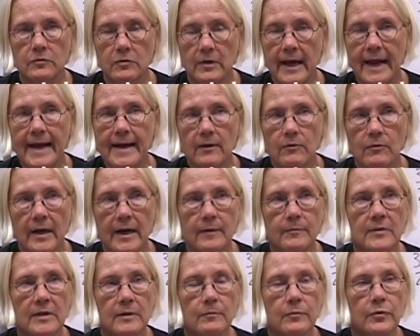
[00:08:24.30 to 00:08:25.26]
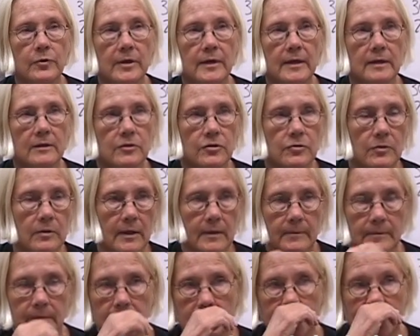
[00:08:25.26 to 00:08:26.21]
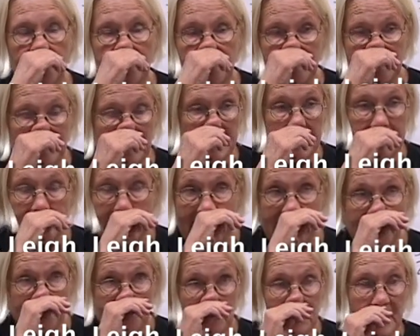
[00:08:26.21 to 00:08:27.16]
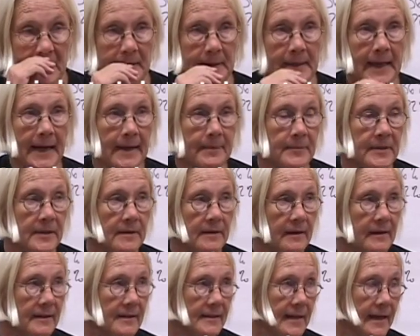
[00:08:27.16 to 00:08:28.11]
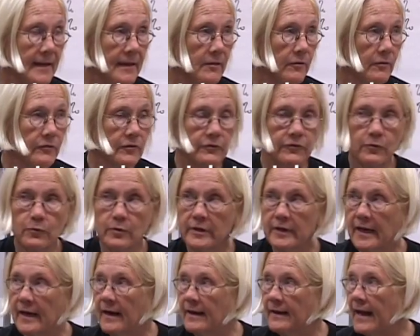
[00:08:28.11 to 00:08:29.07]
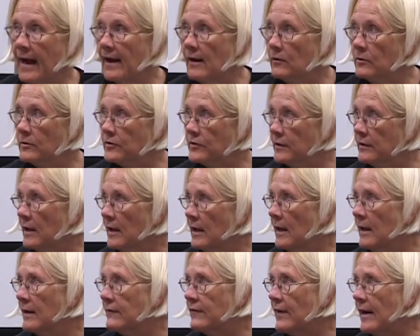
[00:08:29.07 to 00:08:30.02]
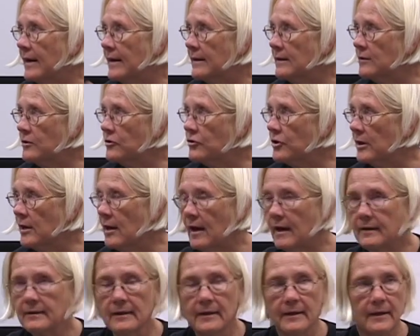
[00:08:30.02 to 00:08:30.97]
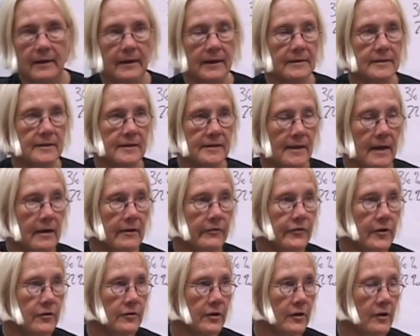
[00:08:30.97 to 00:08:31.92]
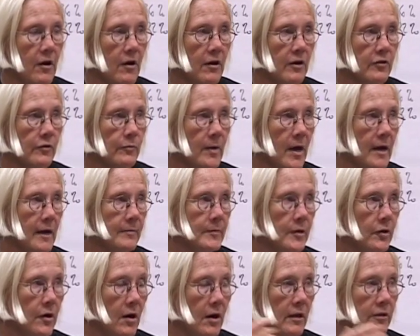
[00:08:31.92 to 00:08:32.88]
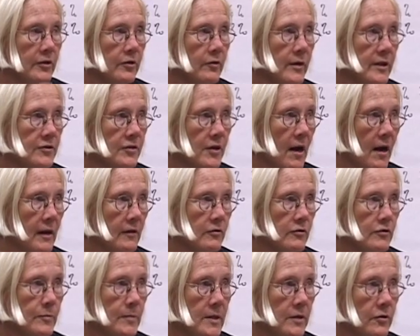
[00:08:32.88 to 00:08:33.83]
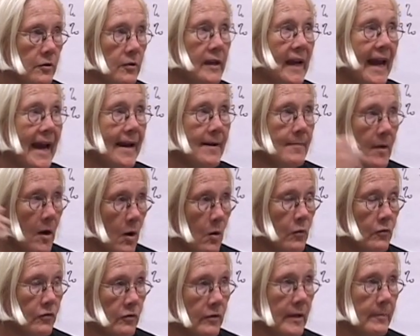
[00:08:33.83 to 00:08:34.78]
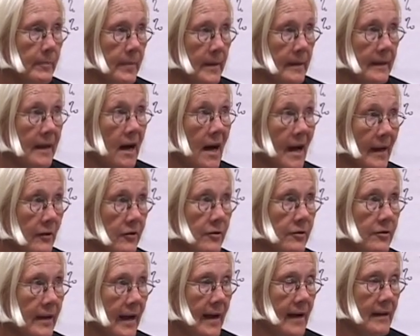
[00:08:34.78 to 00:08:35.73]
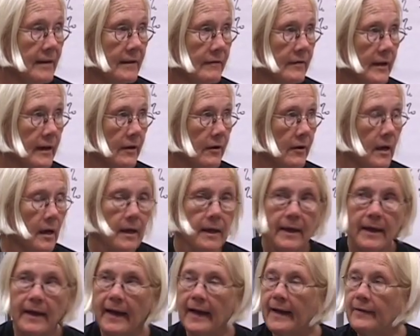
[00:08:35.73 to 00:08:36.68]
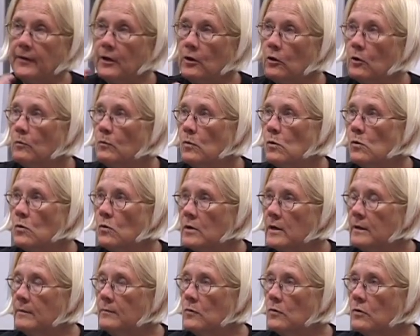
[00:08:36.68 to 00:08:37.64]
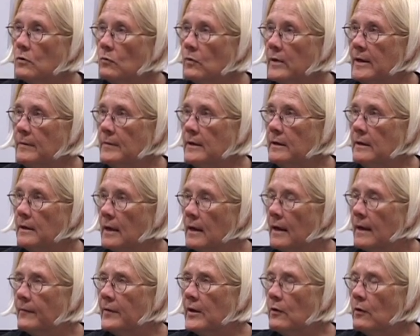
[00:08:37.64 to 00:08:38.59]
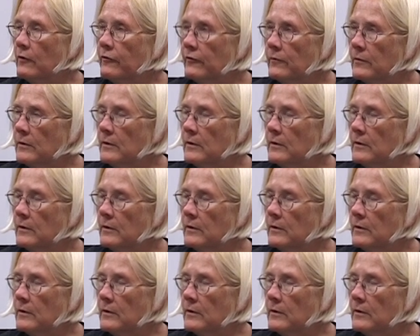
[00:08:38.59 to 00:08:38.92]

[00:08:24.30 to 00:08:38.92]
gang raped and put into a container and kept in the container for 48 hours. And finally she got a cell phone and called her mom and called a U.S. congressman who came over and got her out of there. And there are more and more women. There are